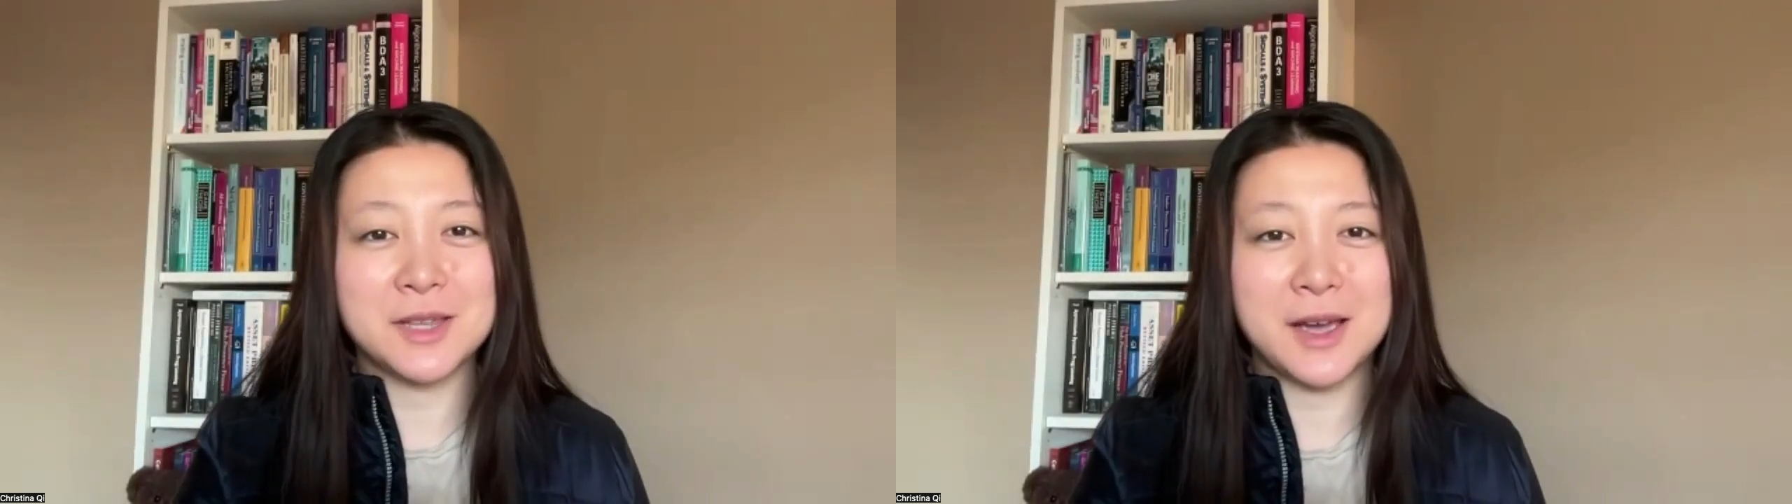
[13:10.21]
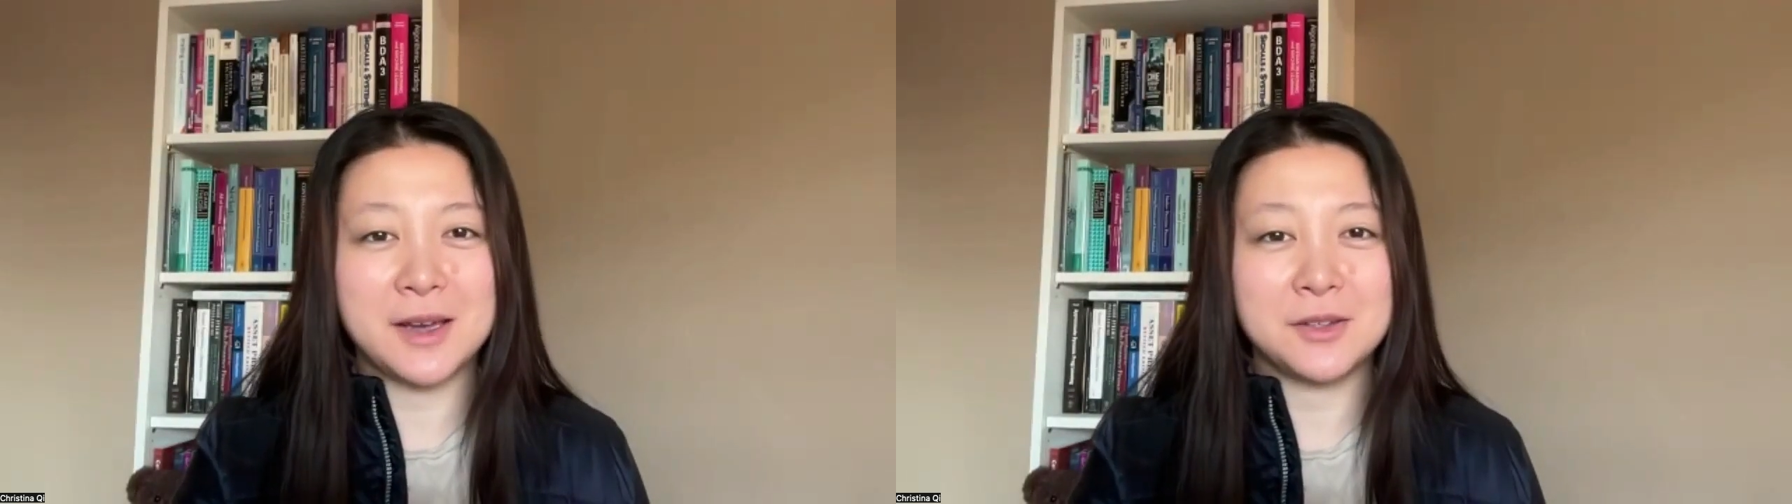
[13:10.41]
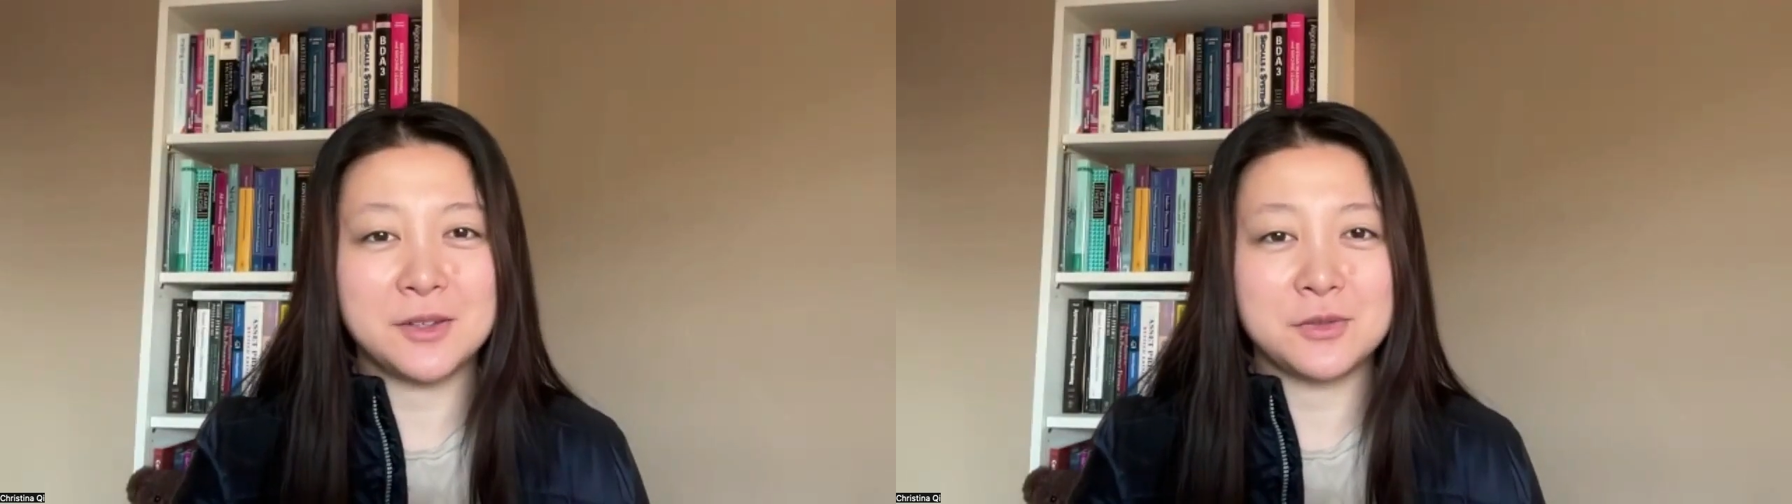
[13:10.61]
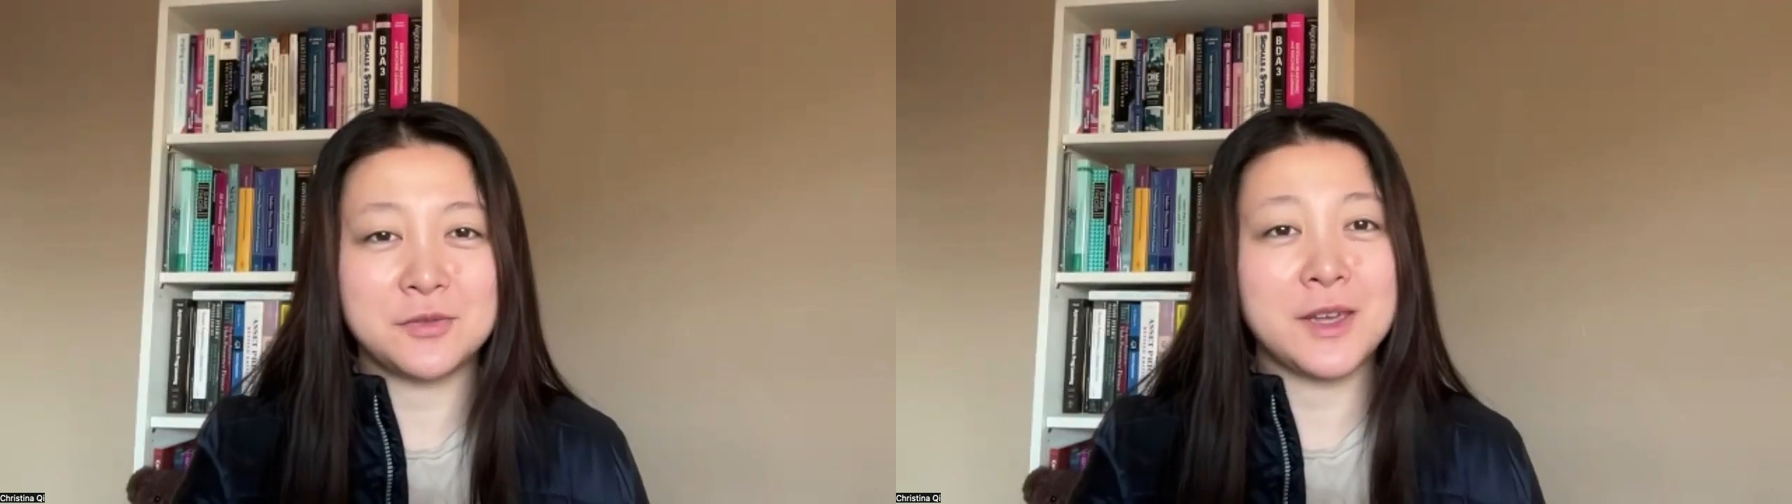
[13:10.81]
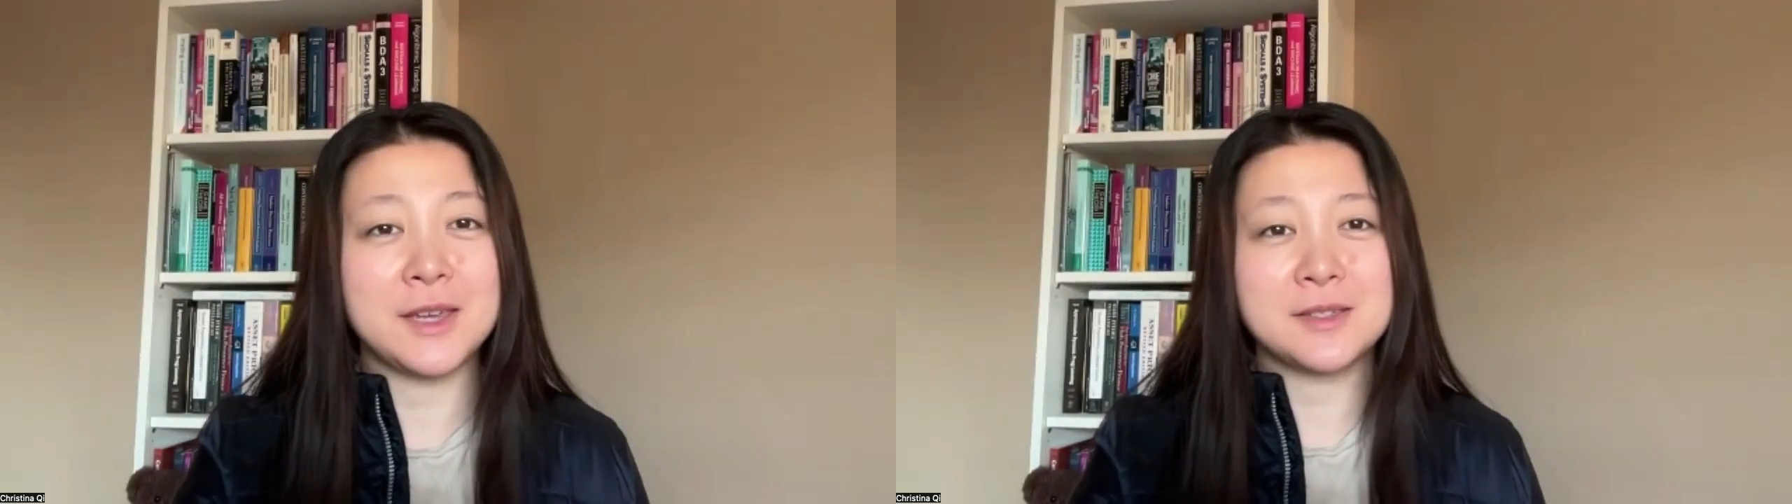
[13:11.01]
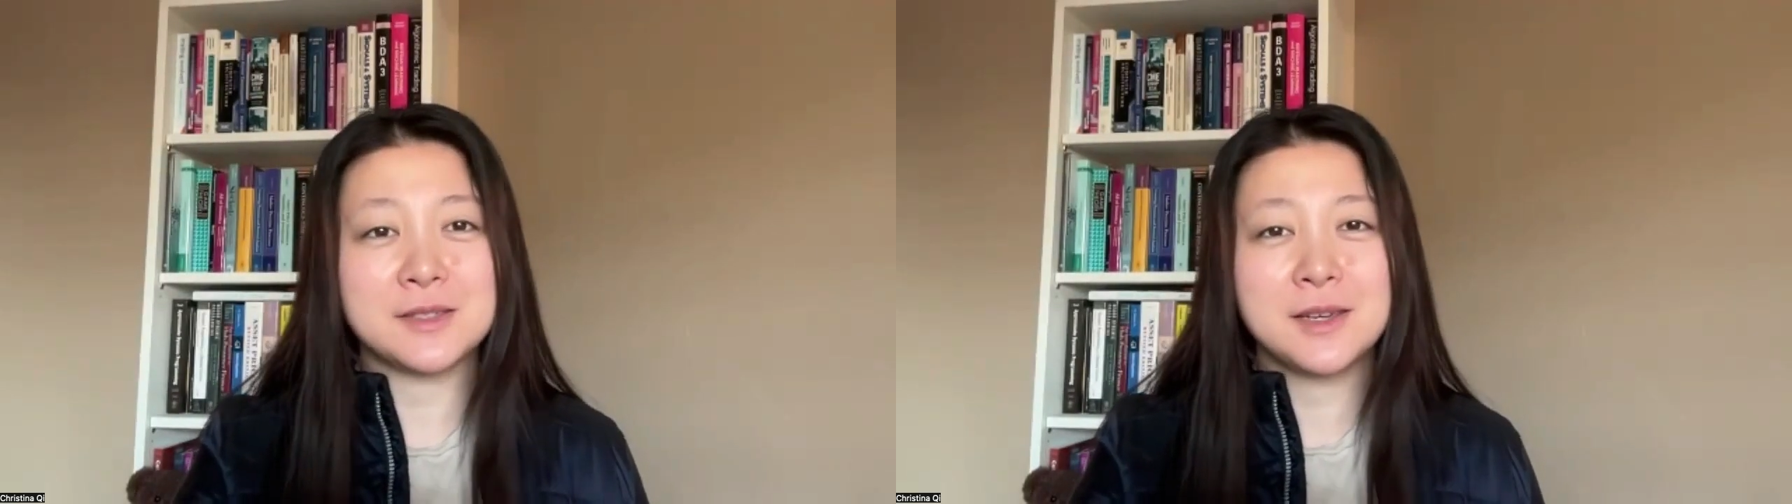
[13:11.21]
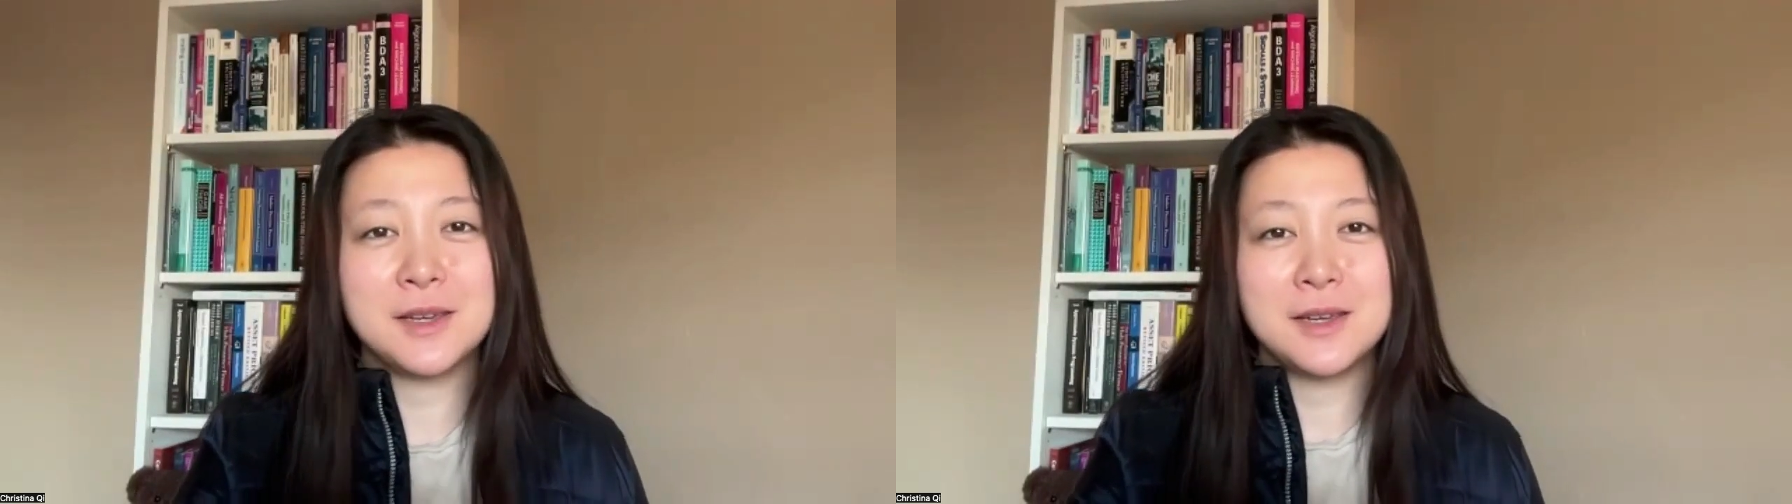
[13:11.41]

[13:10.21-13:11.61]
that you faced